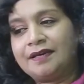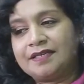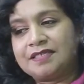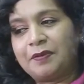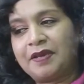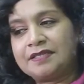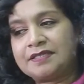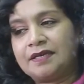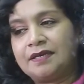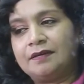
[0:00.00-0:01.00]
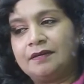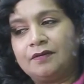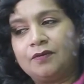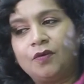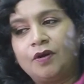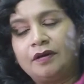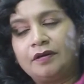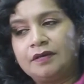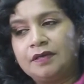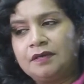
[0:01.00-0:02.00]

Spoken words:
expats who are